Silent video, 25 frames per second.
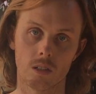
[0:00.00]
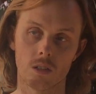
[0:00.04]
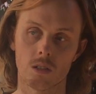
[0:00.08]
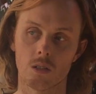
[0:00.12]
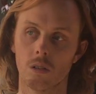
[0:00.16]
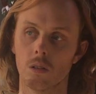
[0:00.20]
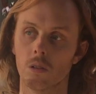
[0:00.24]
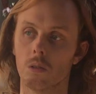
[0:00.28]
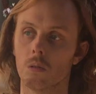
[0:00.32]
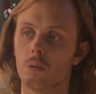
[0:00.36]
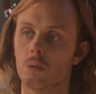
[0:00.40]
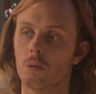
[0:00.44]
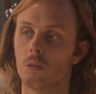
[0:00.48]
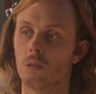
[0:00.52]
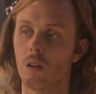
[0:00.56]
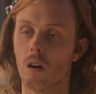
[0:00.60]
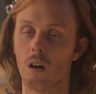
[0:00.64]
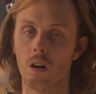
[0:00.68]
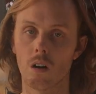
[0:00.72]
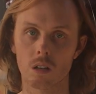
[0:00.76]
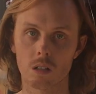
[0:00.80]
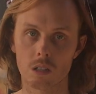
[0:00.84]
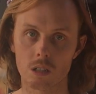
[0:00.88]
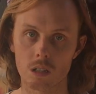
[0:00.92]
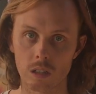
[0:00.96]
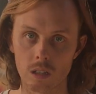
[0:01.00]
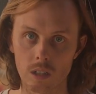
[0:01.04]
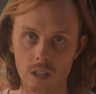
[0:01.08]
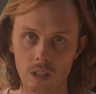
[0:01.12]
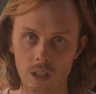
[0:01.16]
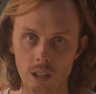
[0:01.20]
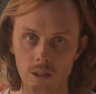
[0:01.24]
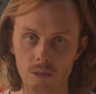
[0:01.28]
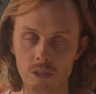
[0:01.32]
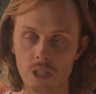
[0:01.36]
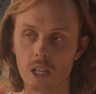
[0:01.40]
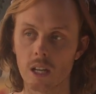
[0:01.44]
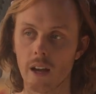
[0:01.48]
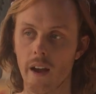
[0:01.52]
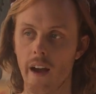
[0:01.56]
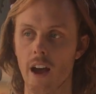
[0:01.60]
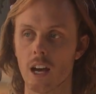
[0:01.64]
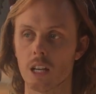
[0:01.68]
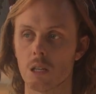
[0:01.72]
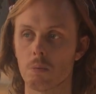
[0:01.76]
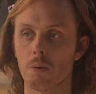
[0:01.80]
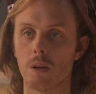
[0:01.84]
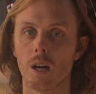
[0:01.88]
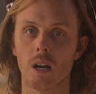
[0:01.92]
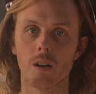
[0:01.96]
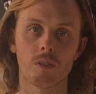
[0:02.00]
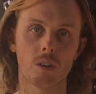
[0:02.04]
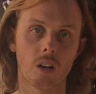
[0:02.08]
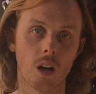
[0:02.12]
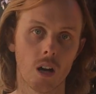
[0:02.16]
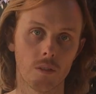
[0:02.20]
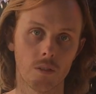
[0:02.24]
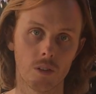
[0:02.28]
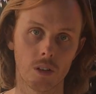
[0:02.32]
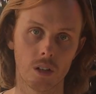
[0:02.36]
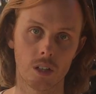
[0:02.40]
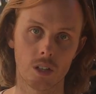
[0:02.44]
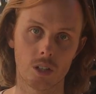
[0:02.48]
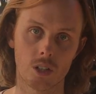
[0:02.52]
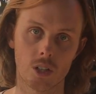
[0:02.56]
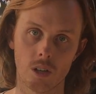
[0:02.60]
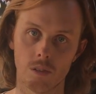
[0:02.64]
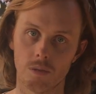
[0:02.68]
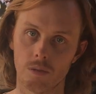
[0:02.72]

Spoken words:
So long sleeves, SPF coverage.